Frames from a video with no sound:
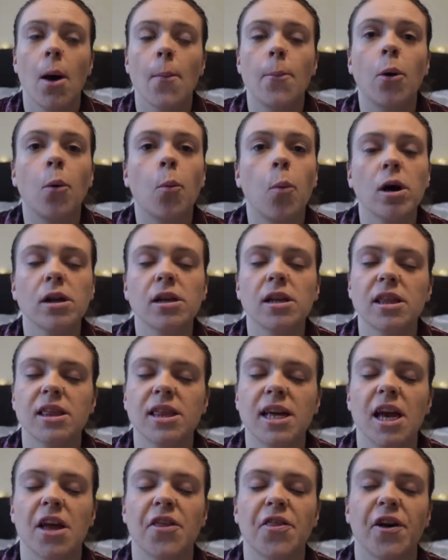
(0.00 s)
But one
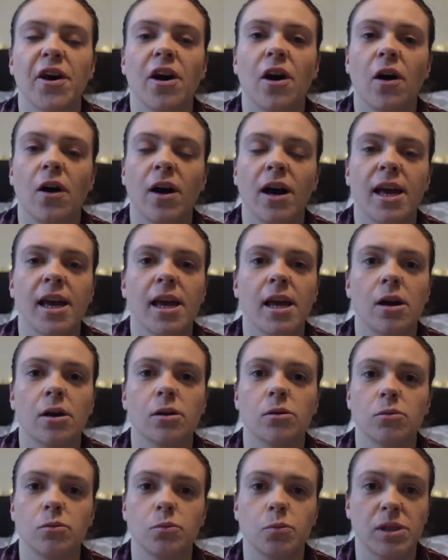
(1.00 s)
thing that I
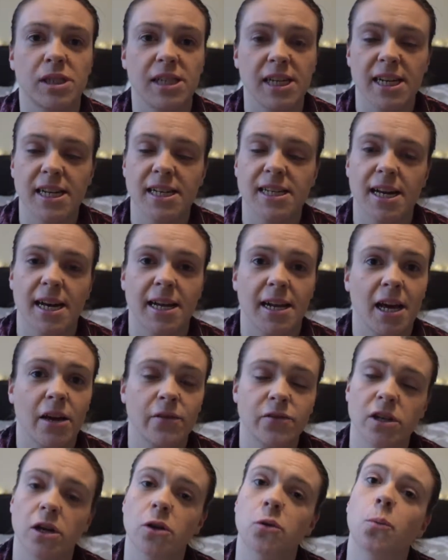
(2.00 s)
did and
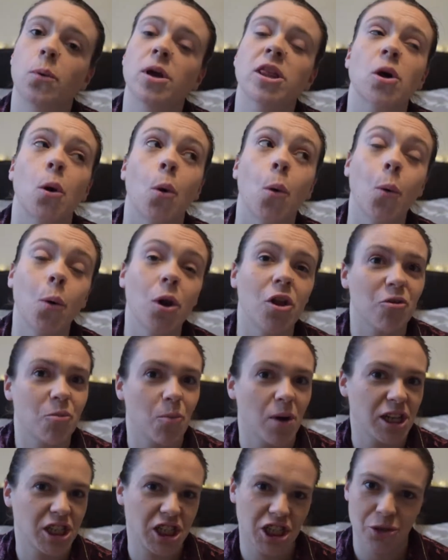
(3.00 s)
have done with all of
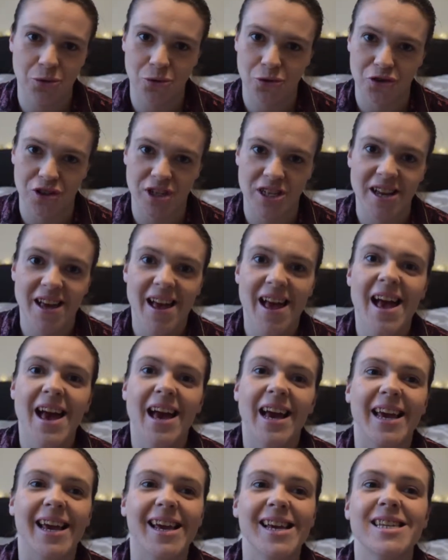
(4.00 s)
my children
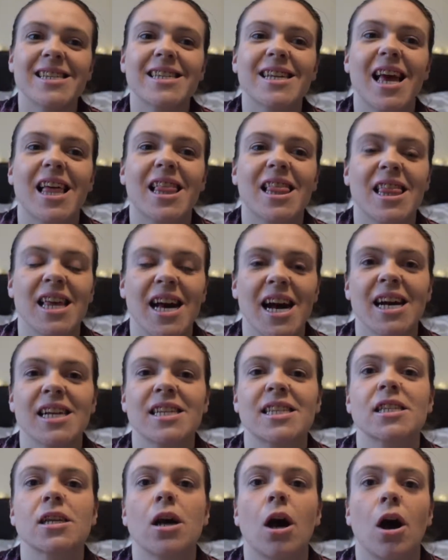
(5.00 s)
is
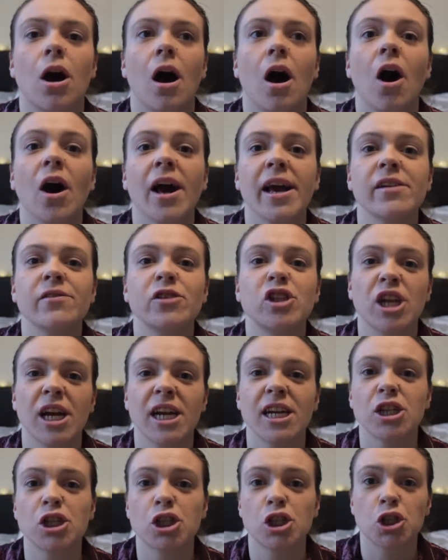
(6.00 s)
that I have
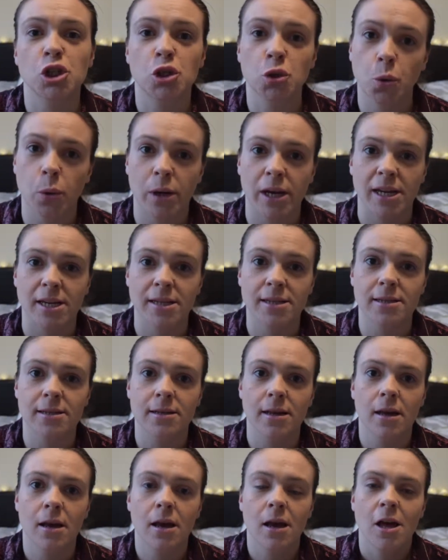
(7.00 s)
changed the
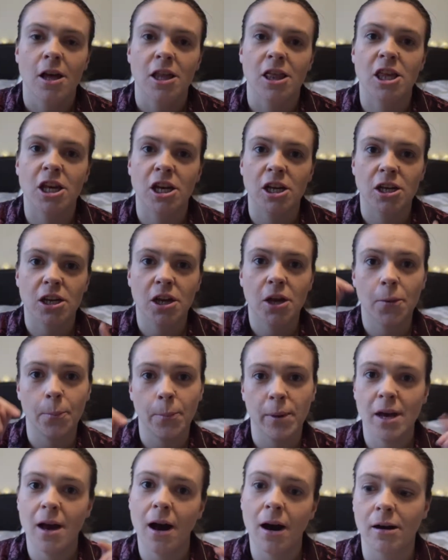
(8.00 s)
toys that can
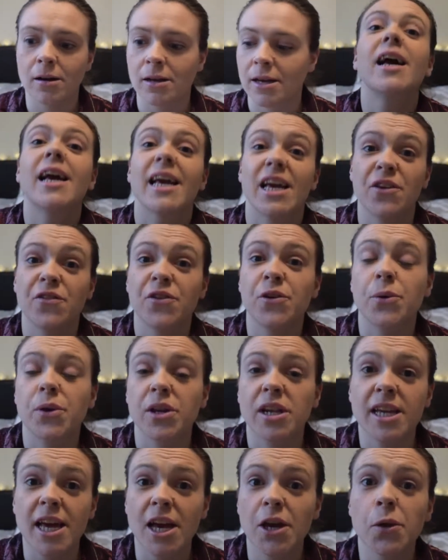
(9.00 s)
be hung. If you
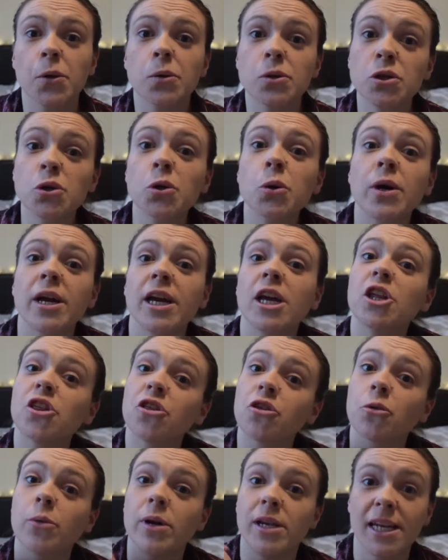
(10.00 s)
can get your toy
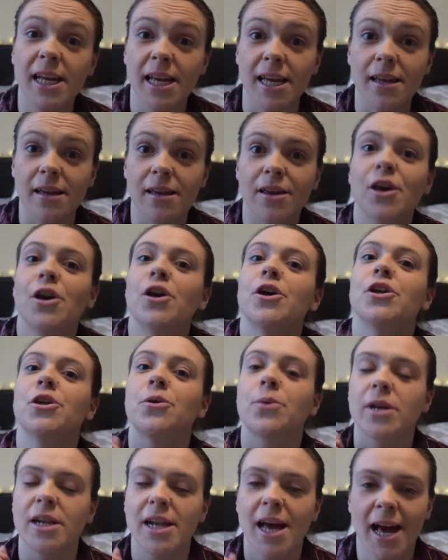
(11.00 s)
through a link,
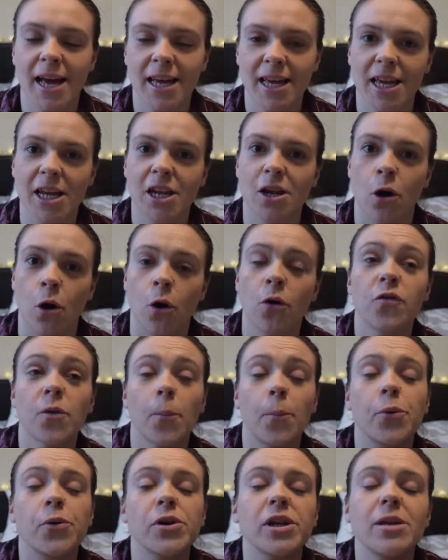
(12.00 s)
you can hang it off
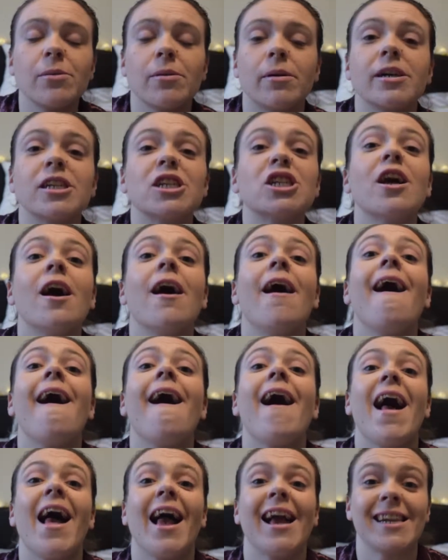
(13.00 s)
pretty much
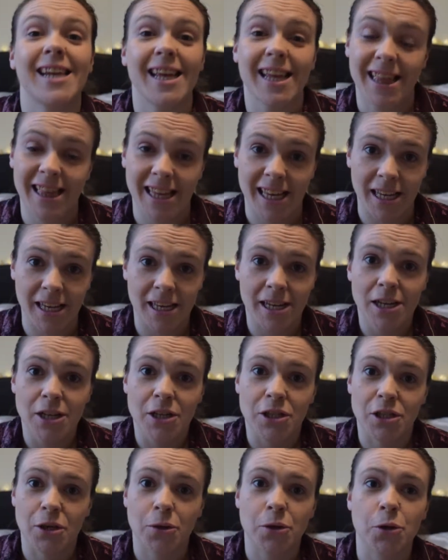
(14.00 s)
anything.
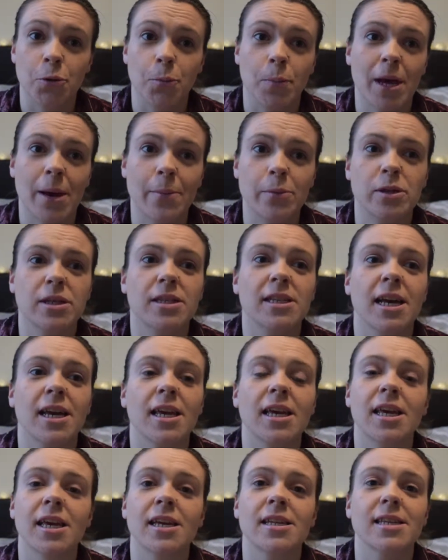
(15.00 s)
So you'd be able to
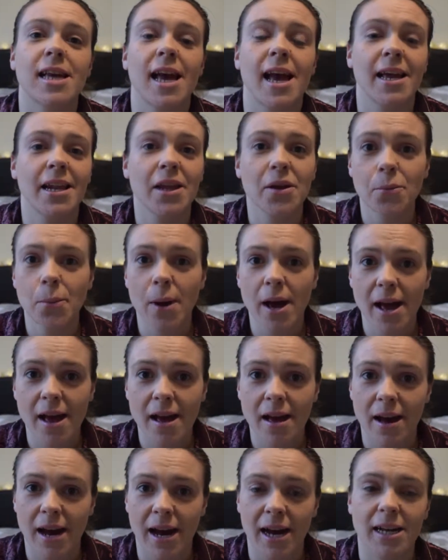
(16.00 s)
take it
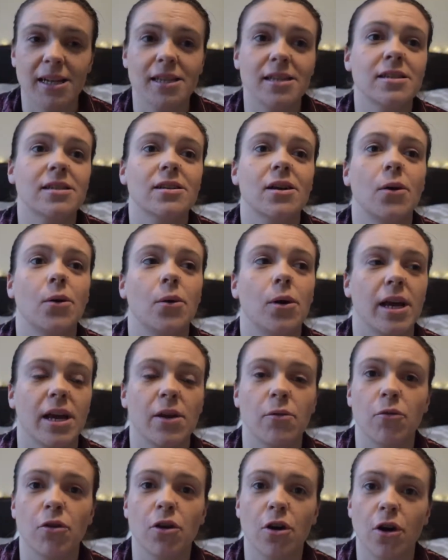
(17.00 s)
anywhere, and
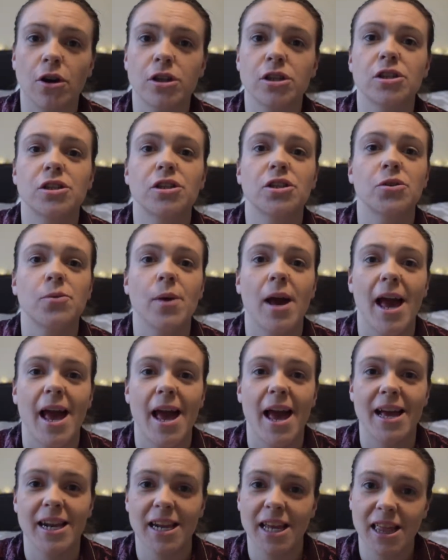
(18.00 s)
in regards to
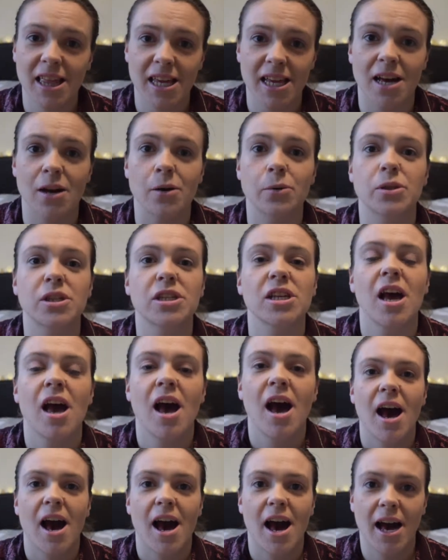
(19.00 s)
anything else
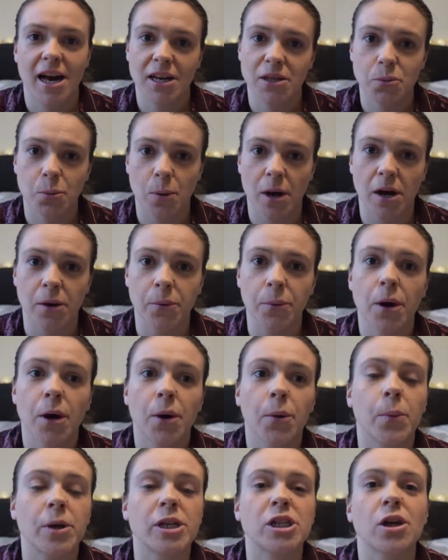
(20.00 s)
as well,
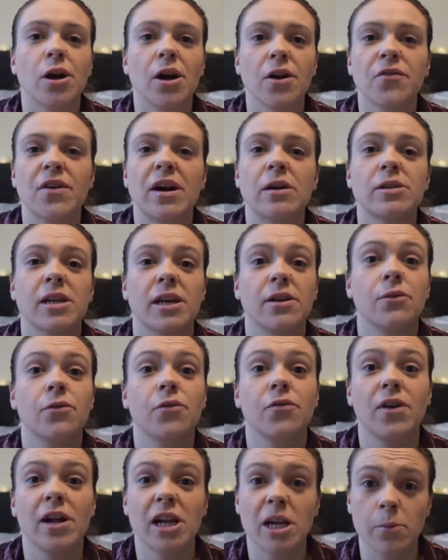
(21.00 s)
which I found
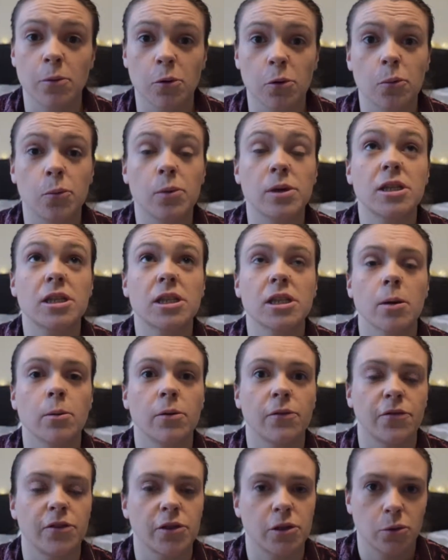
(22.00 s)
infallible with some
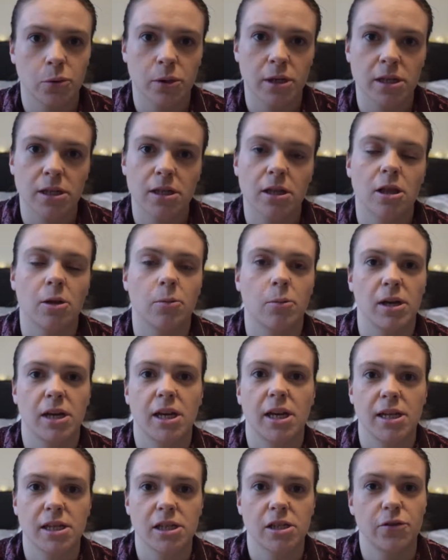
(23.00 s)
of the toys that my
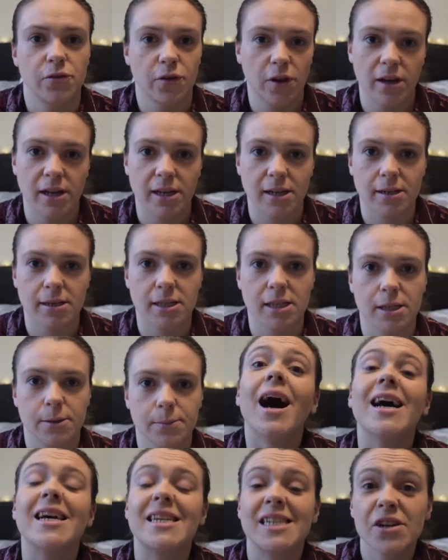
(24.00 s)
kids have liked.
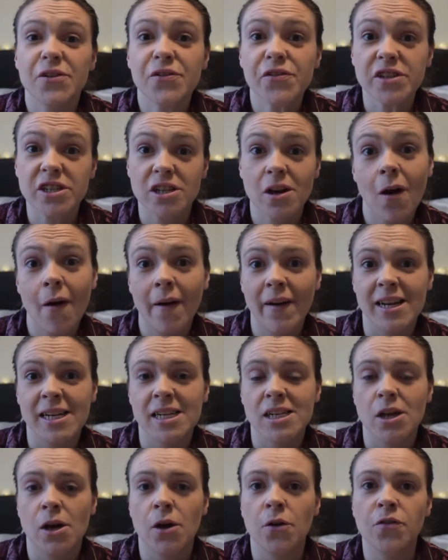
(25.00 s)
A different
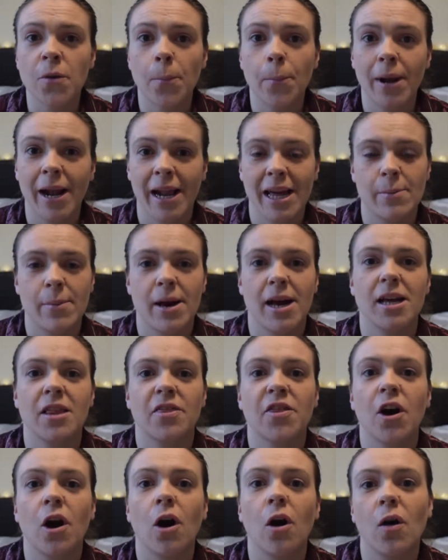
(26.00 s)
kind of
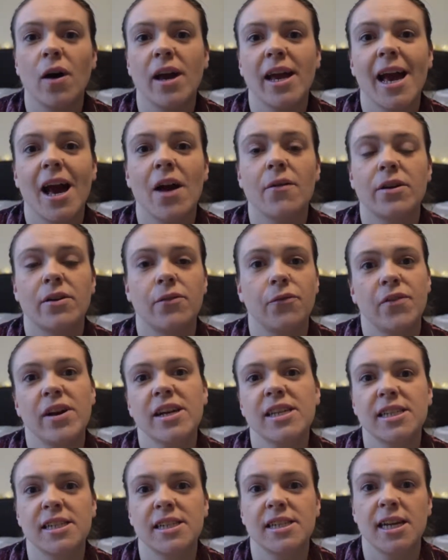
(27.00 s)
playmat that I have
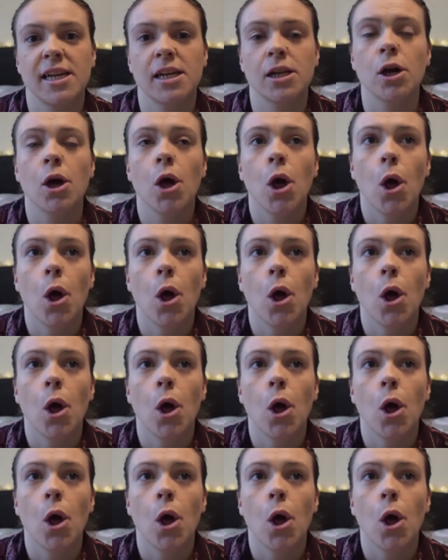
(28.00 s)
invested in